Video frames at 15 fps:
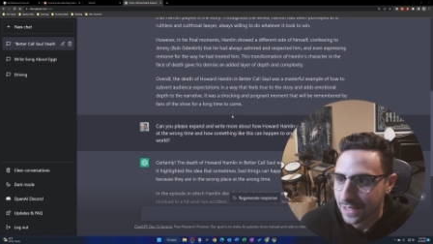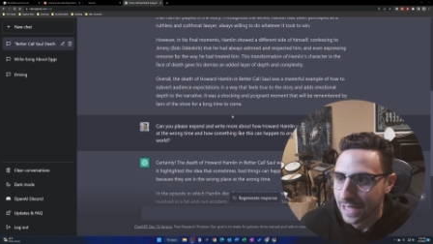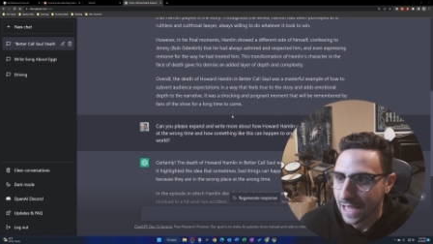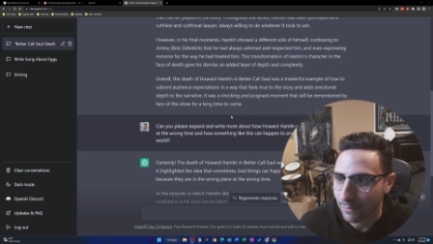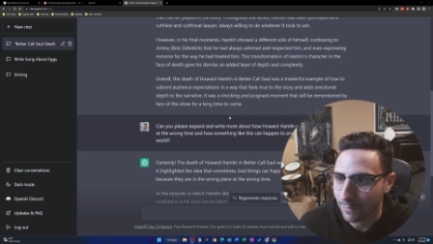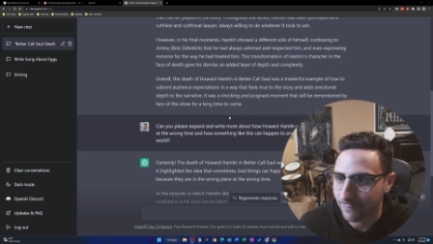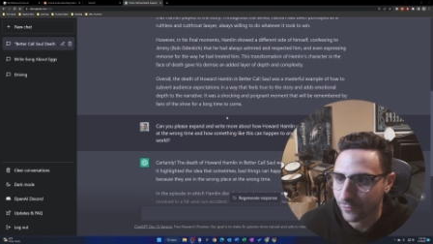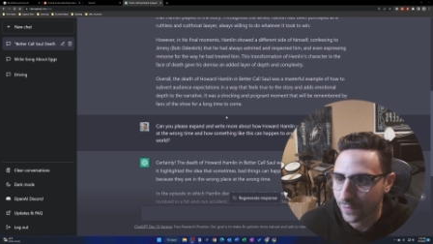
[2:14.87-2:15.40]

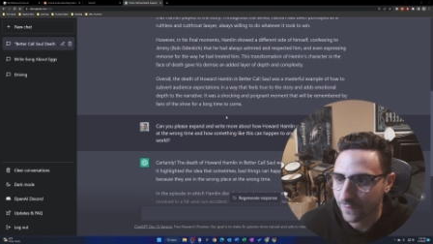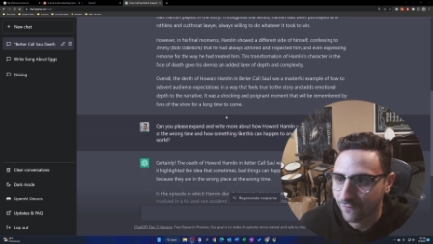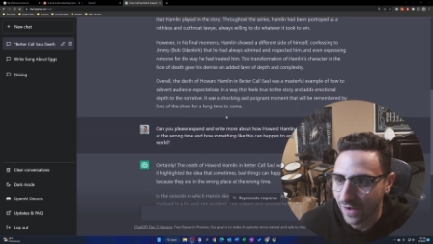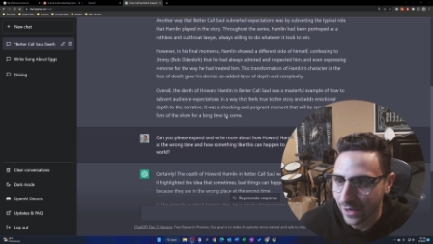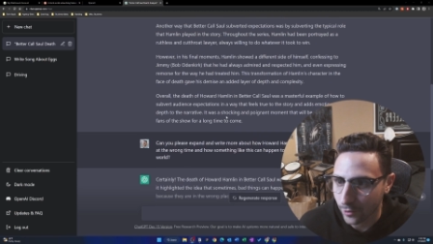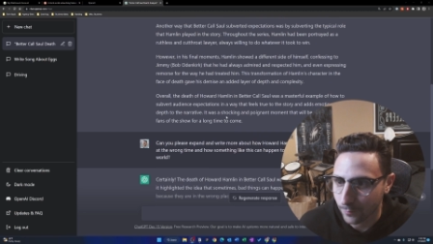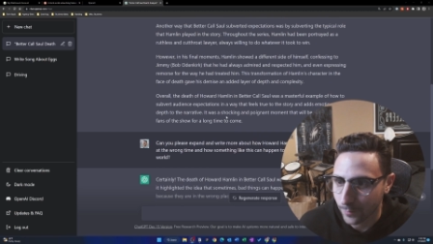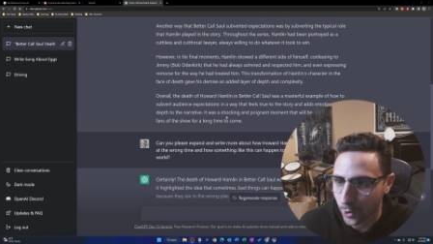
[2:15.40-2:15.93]
However, in the
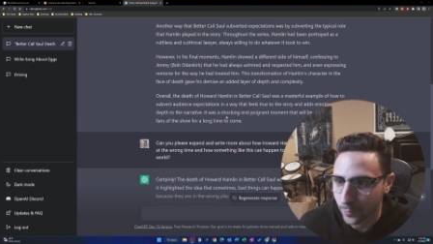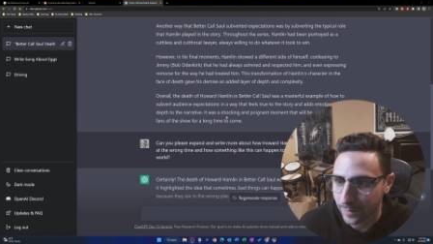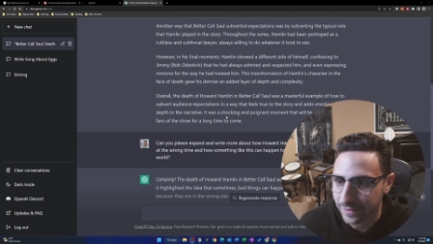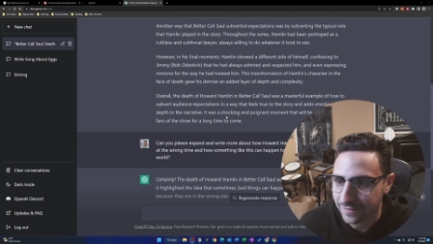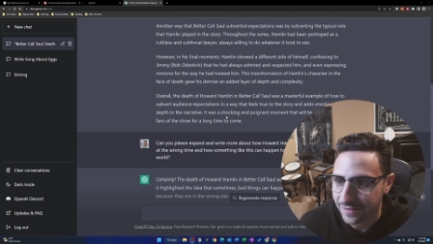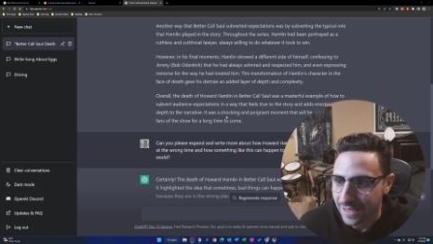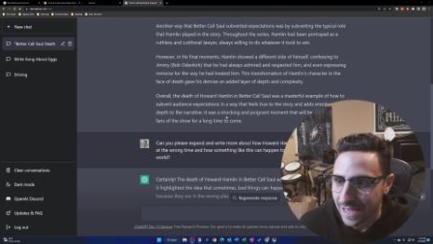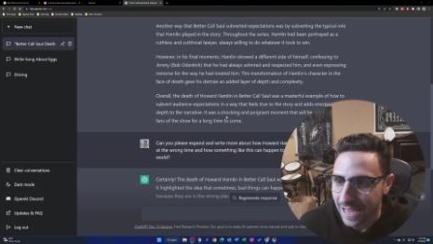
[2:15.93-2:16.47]
final moments,
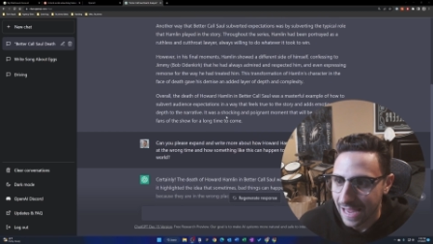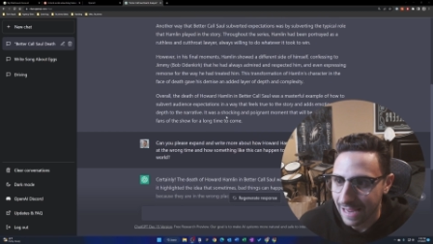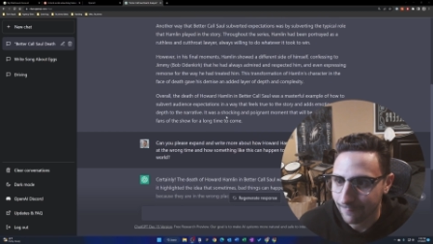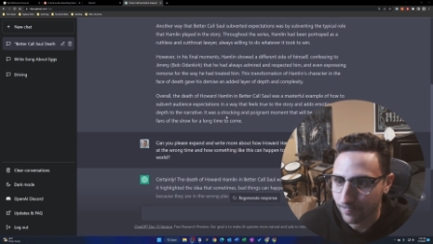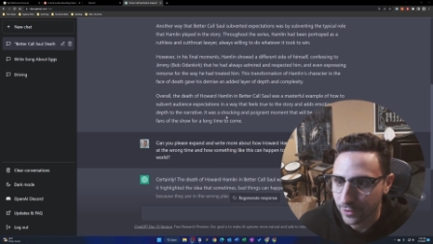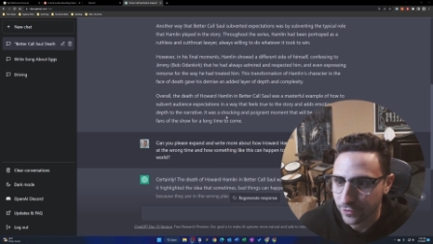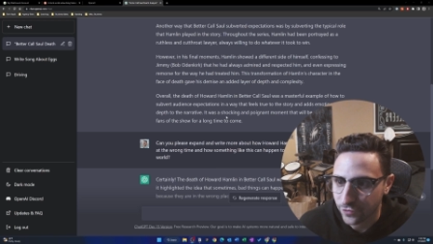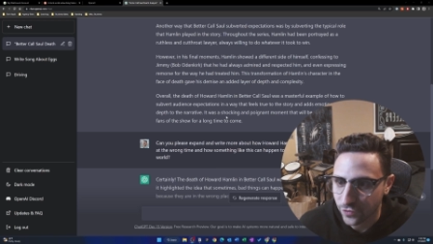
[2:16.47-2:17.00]

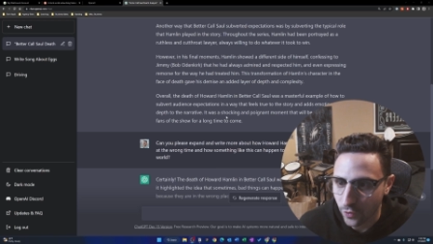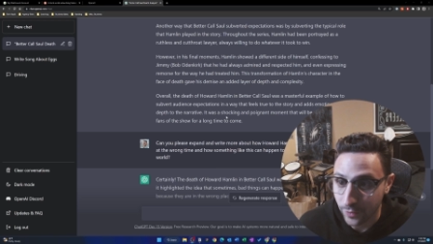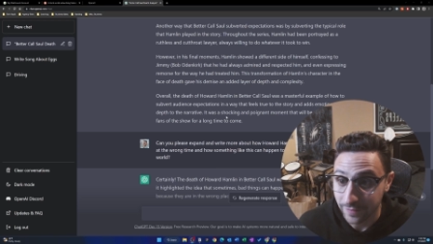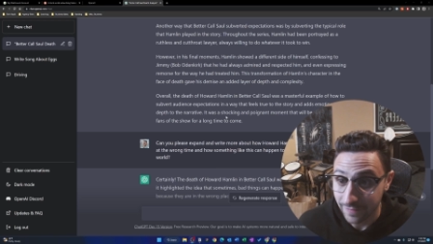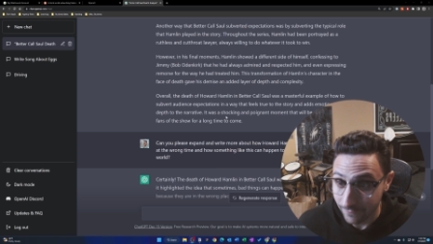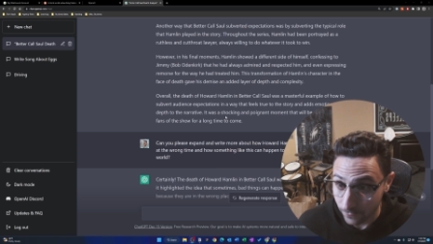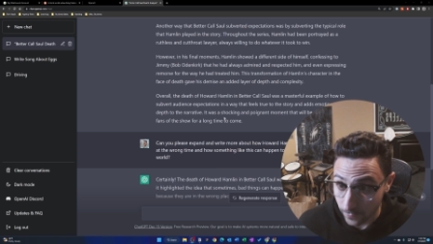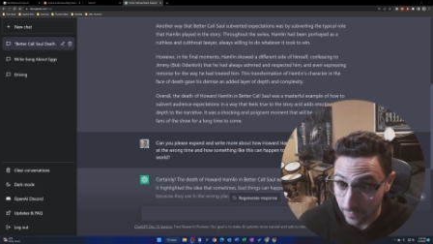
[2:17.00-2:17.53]
Hamlin showed a
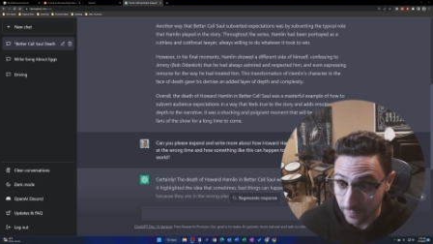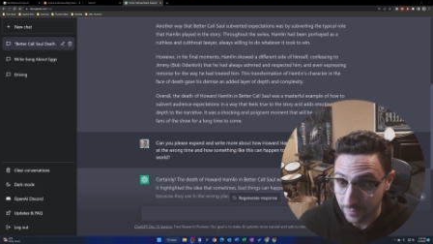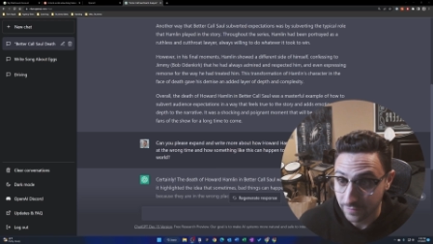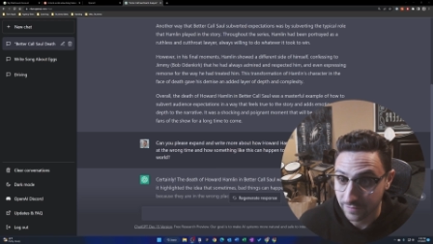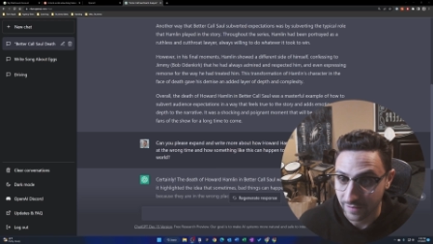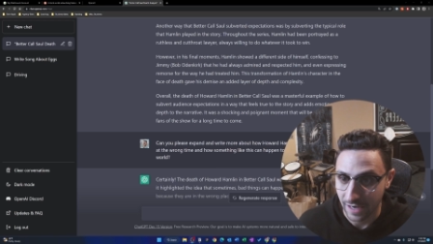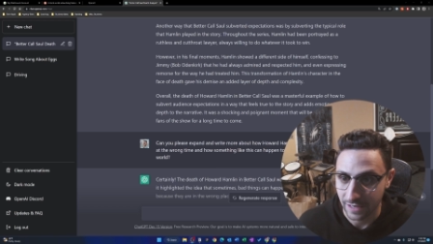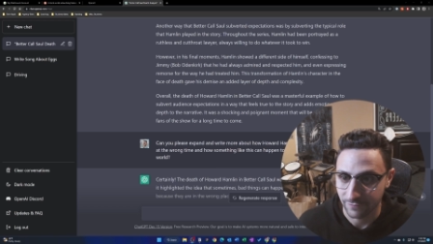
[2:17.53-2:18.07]
different
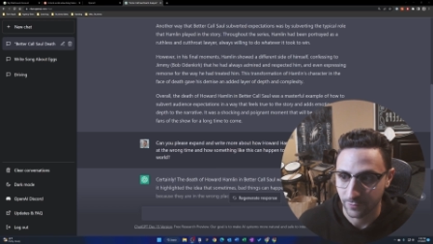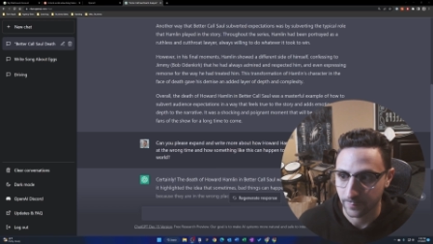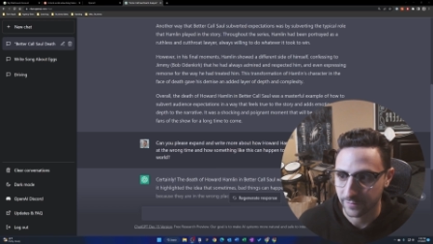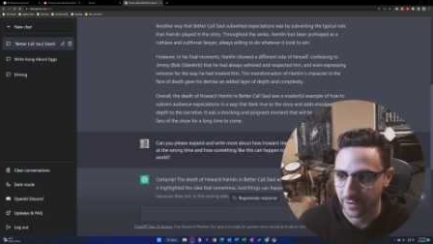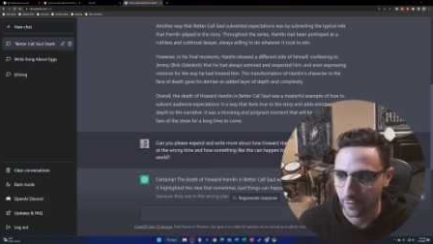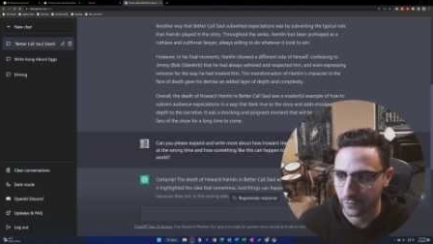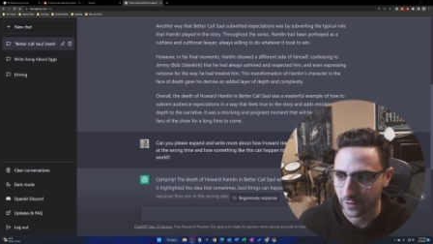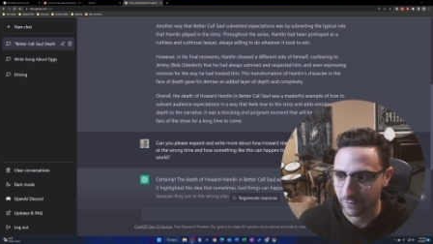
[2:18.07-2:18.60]
side of
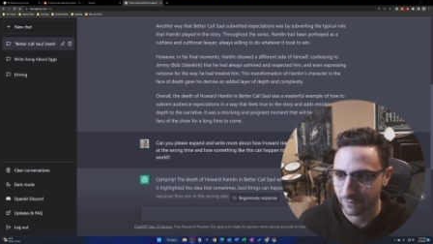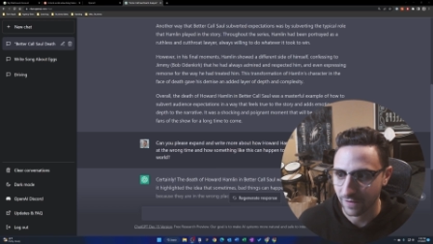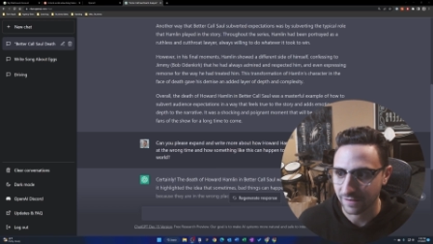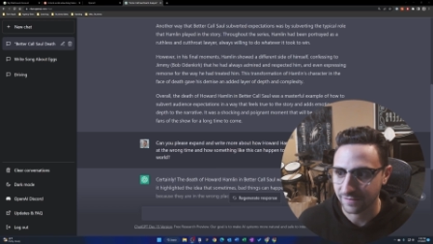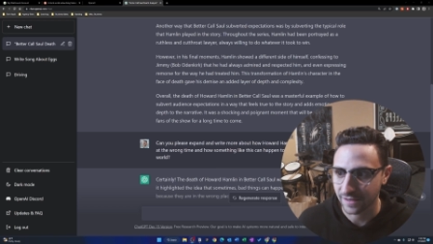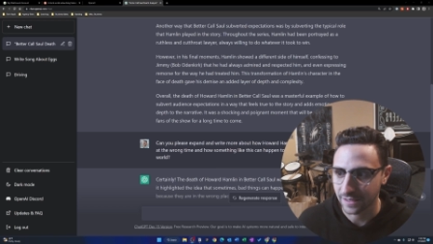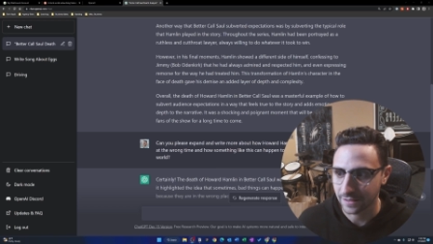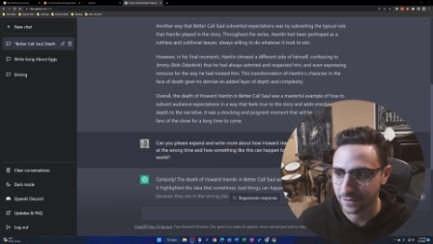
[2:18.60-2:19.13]
himself,
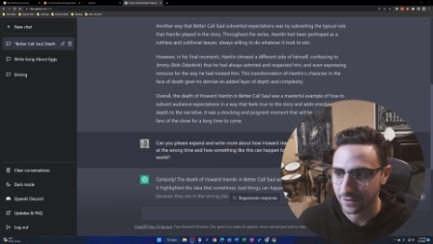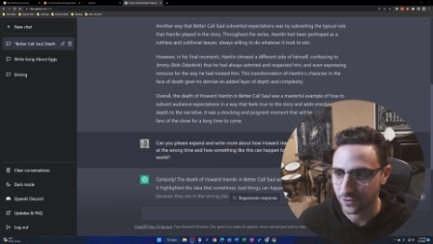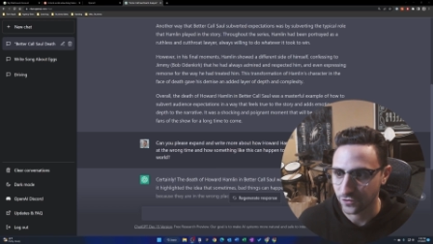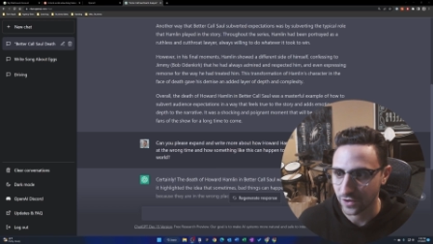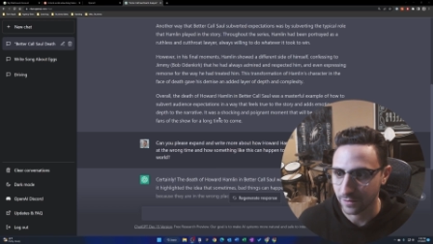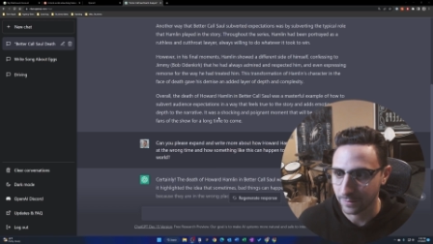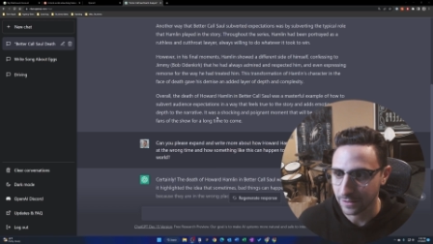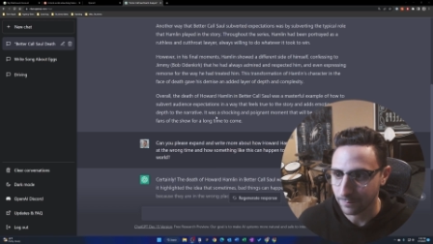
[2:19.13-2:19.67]
confessing to
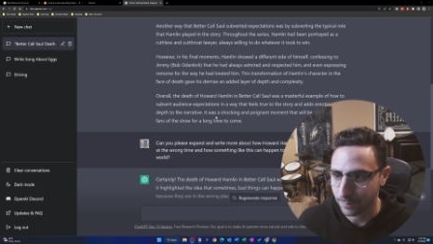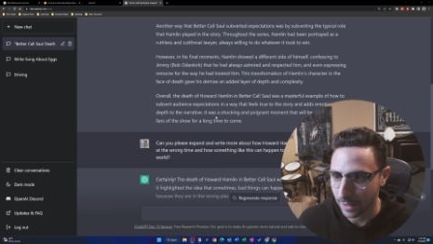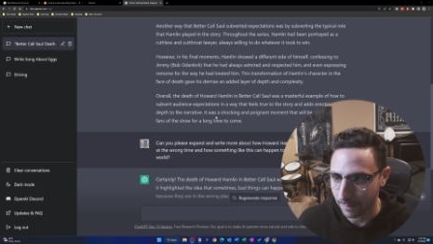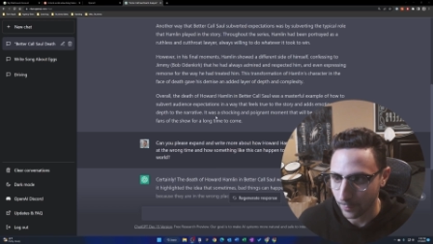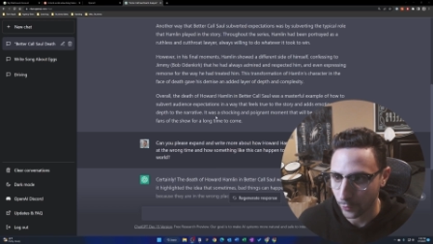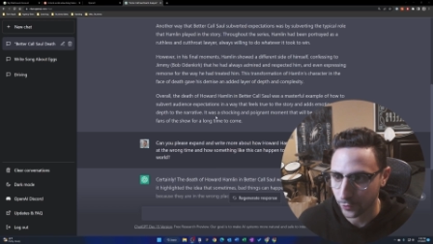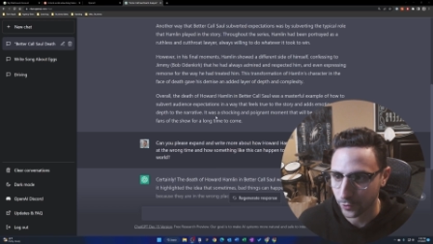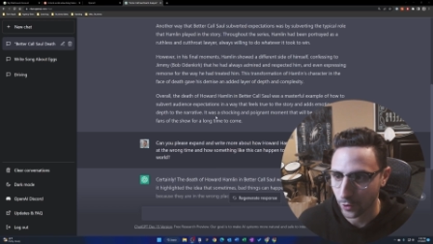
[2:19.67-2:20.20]
Jimmy, Bob
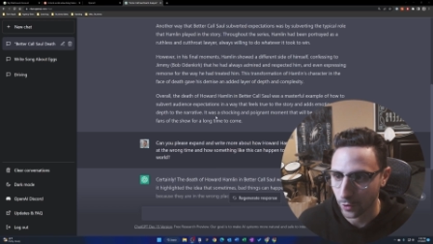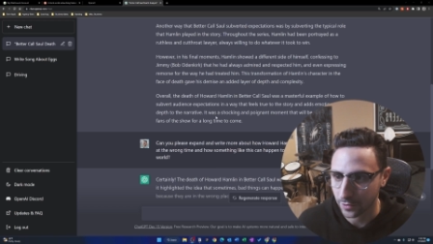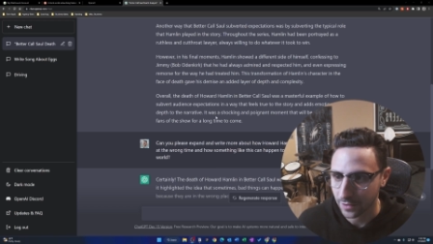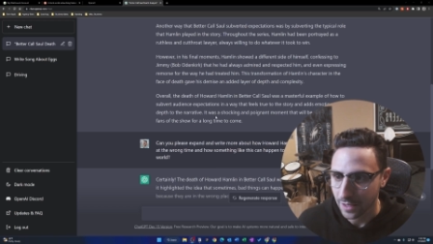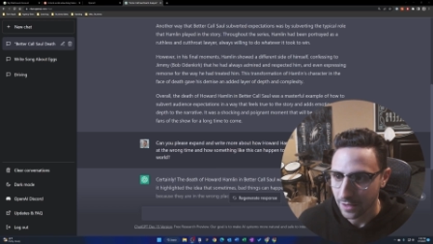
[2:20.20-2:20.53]
Odenkirk,